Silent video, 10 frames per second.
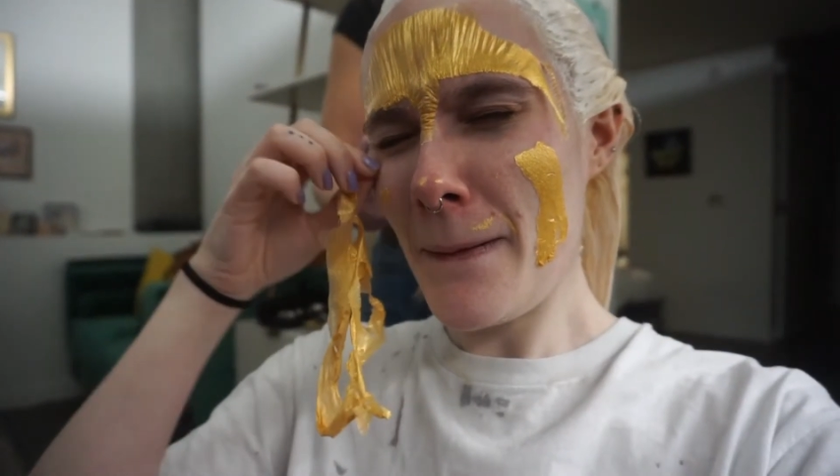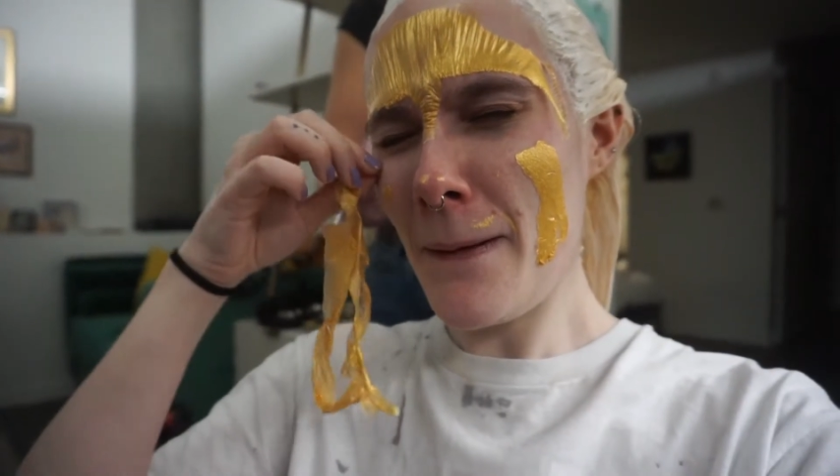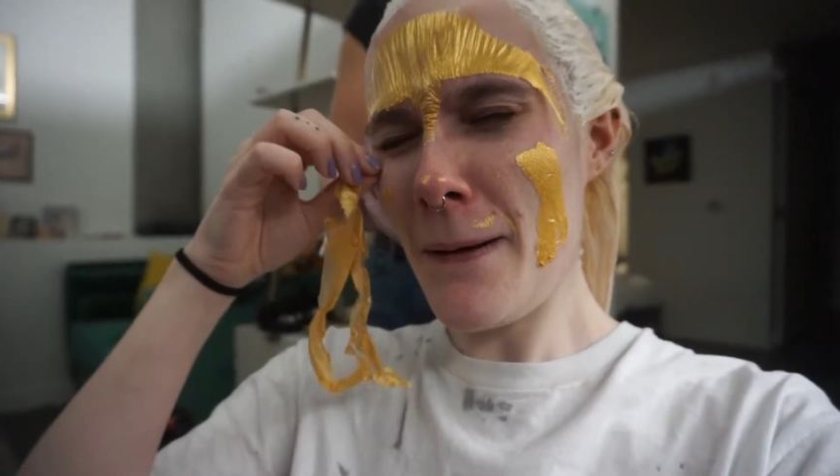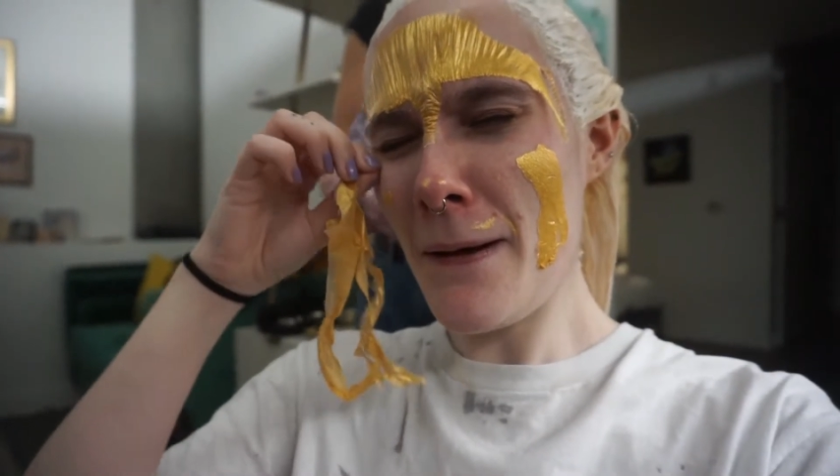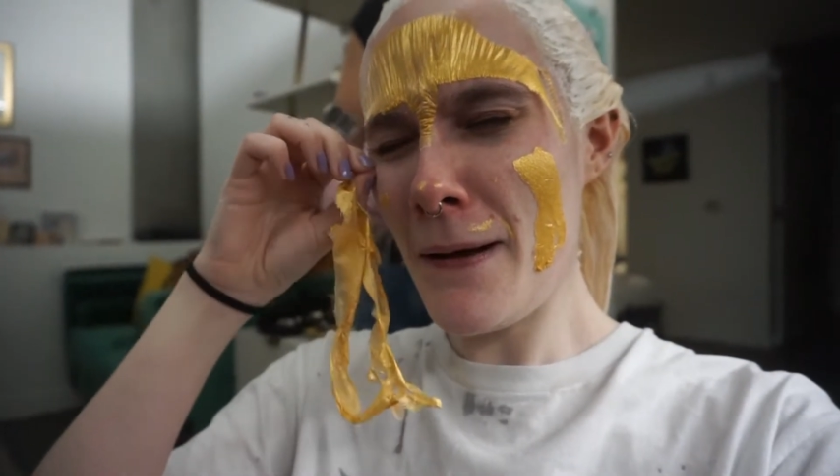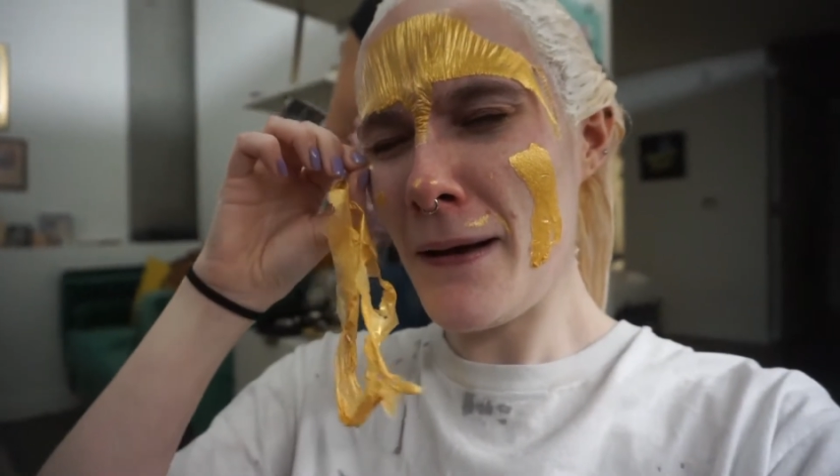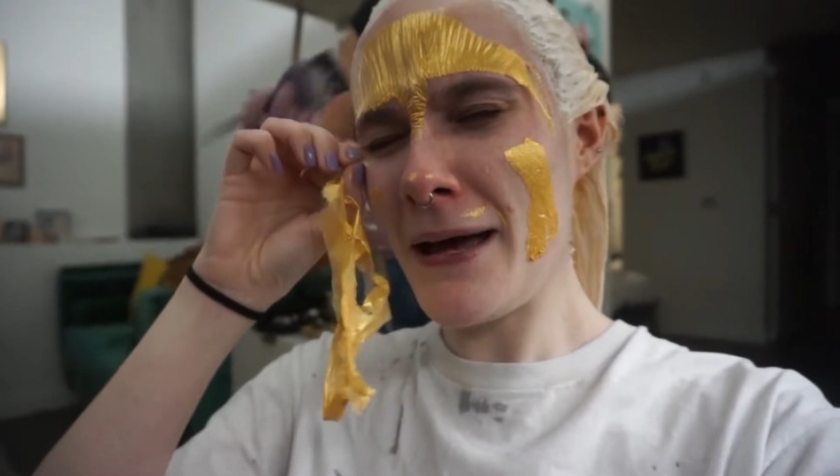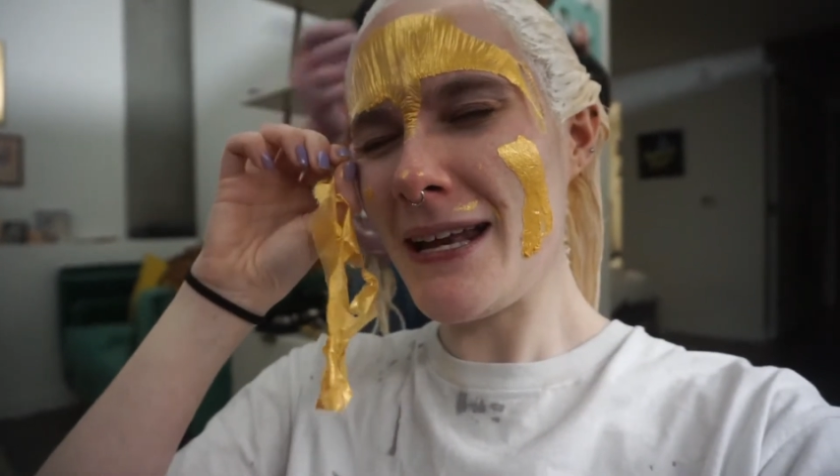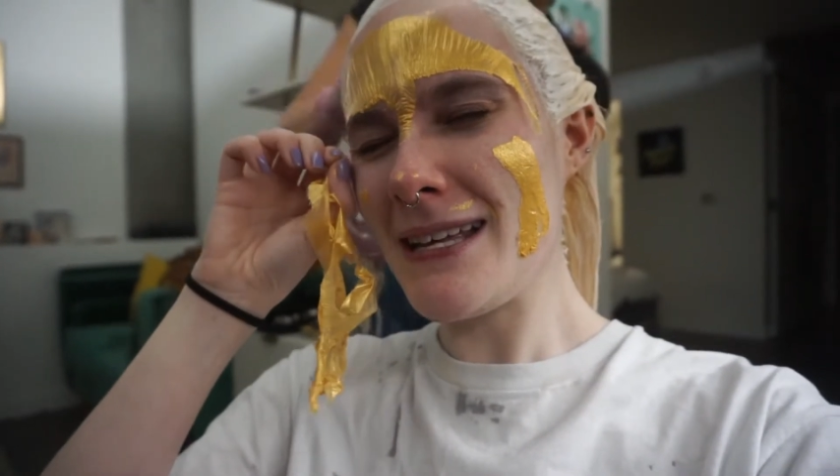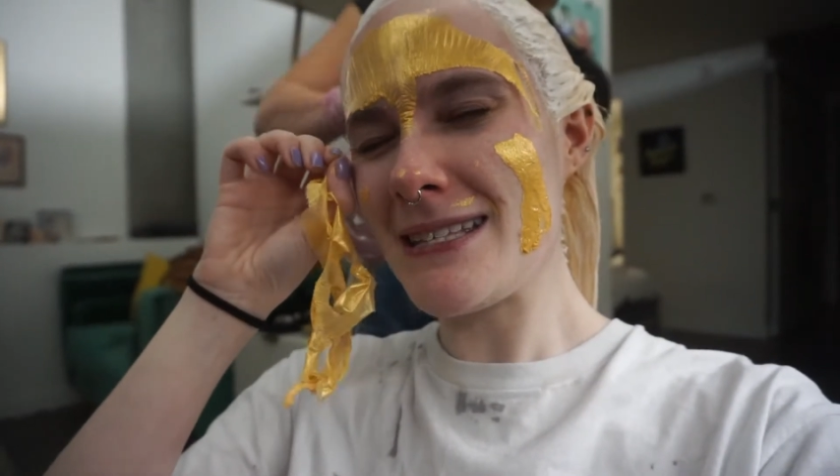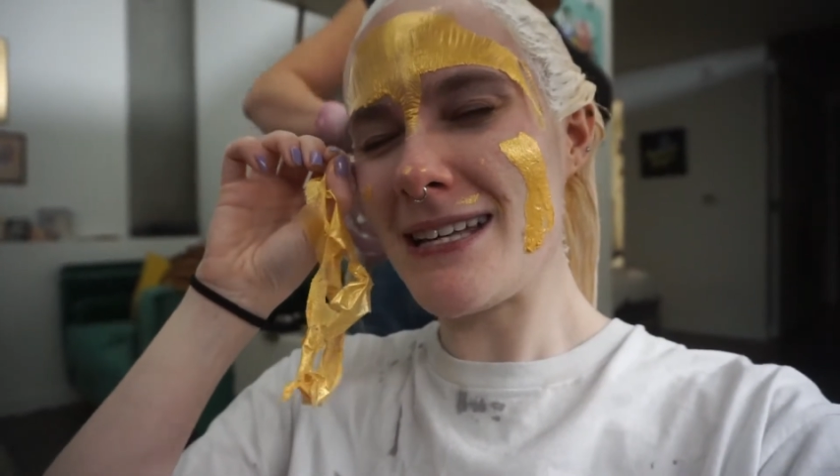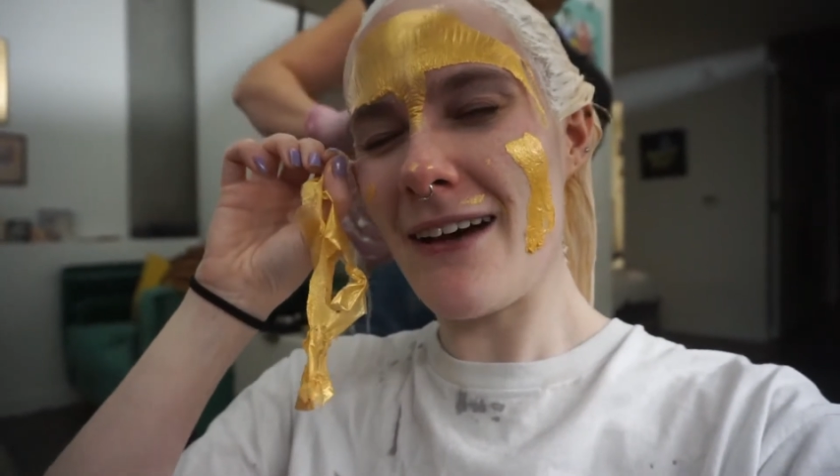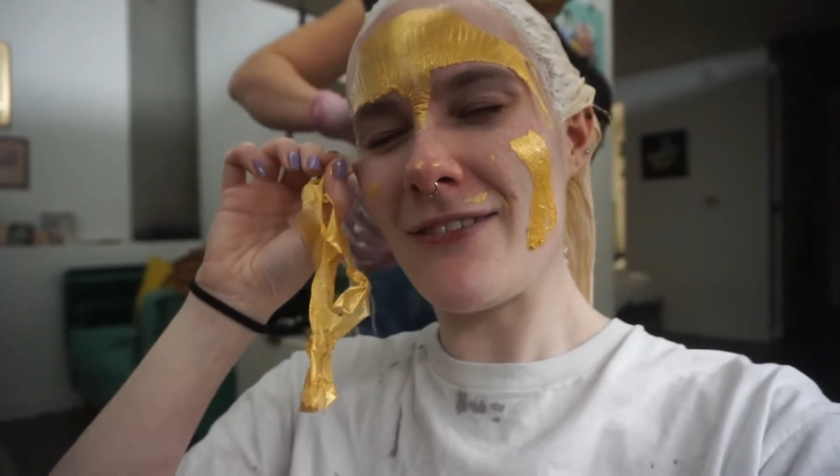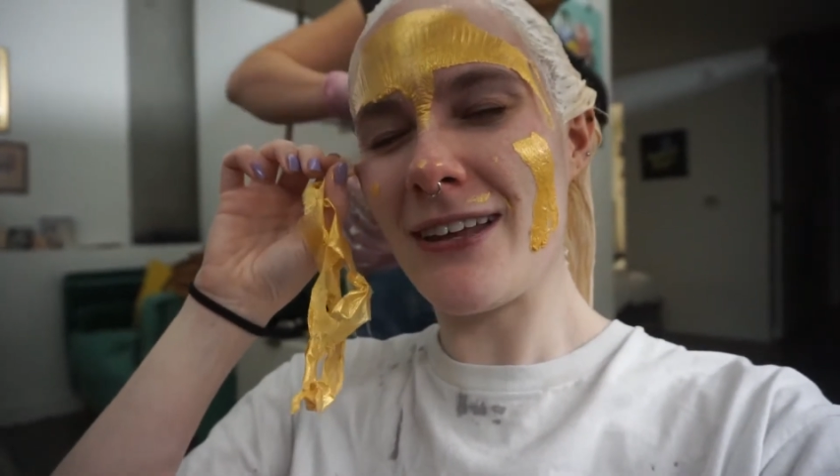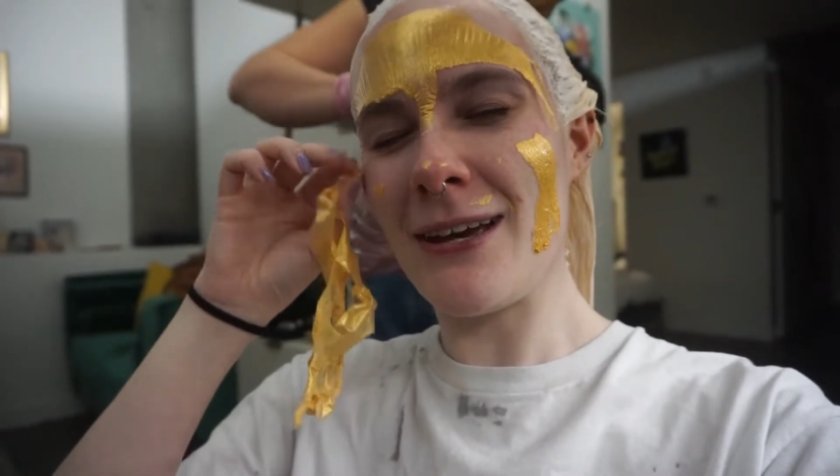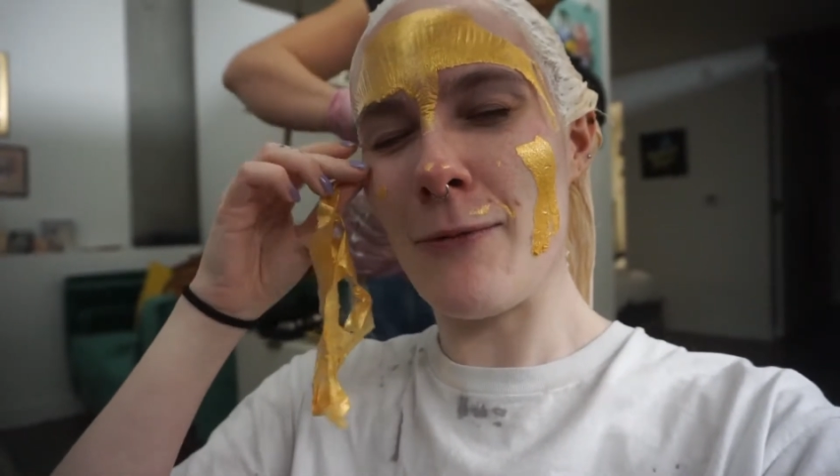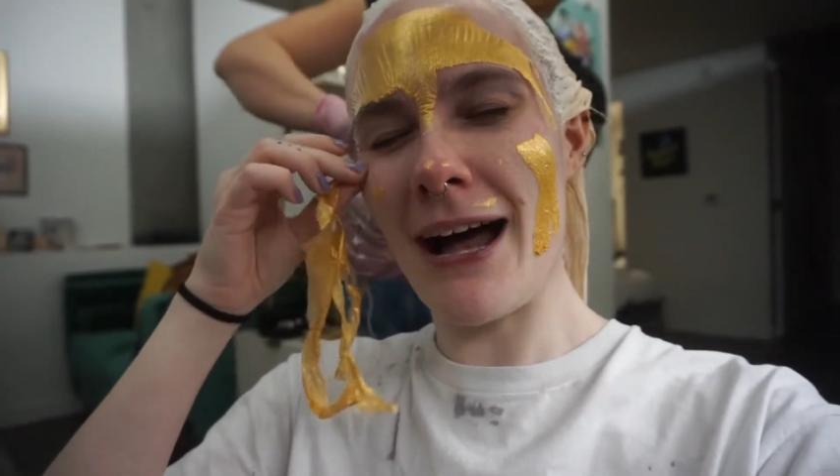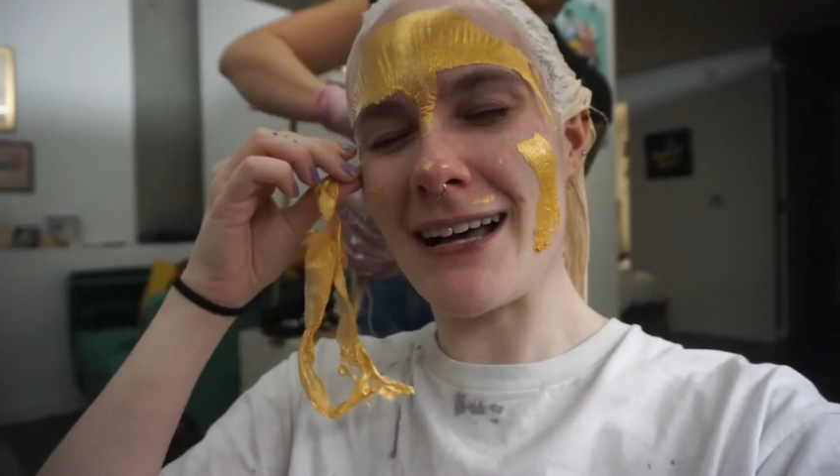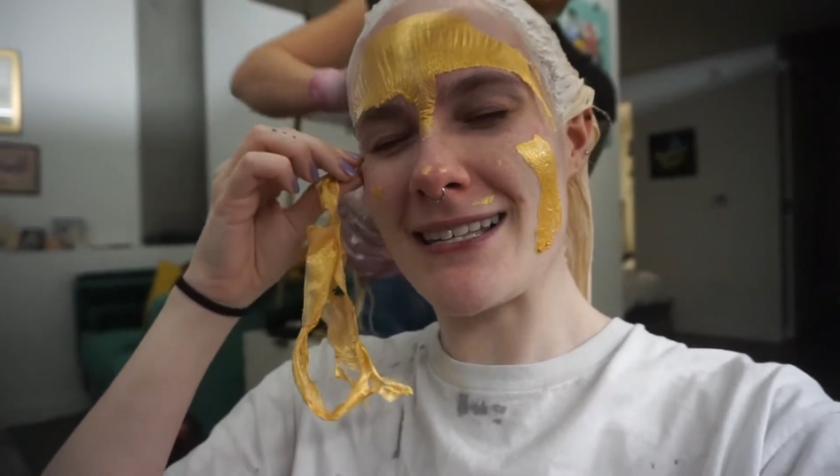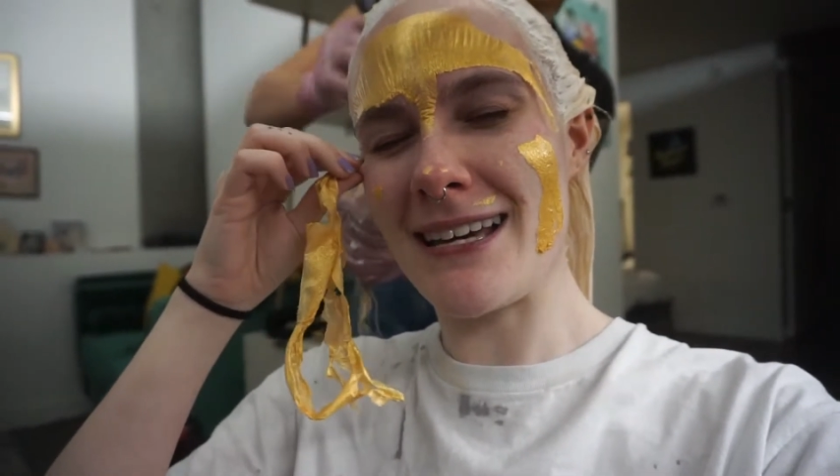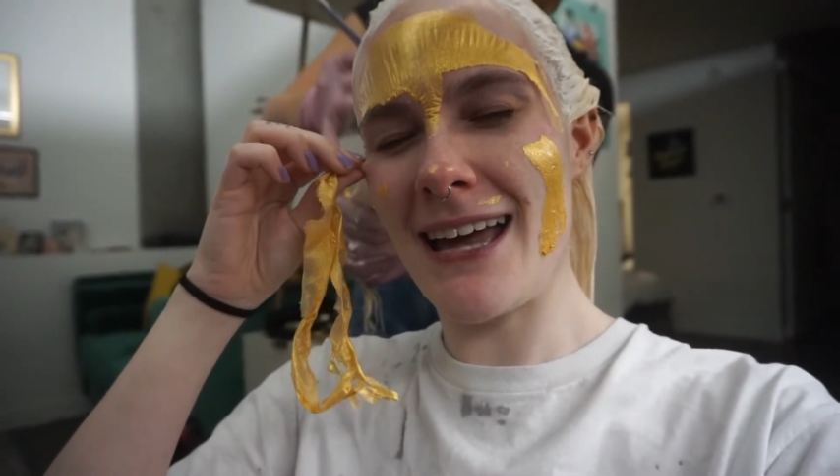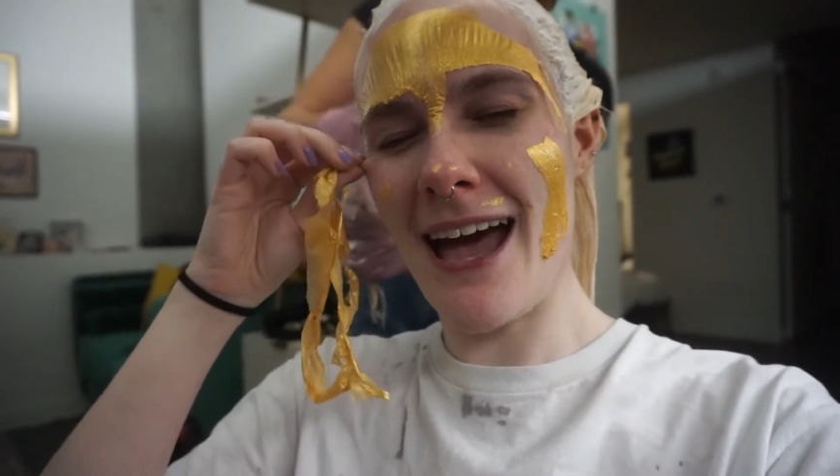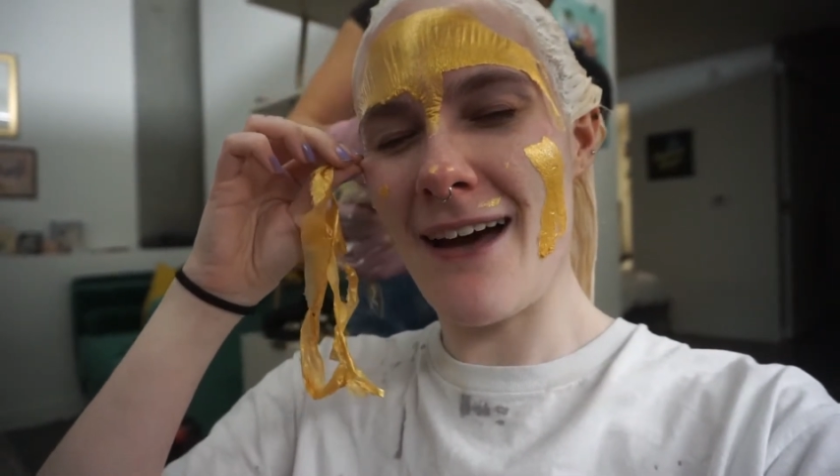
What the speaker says: Oh, it is definitely waxing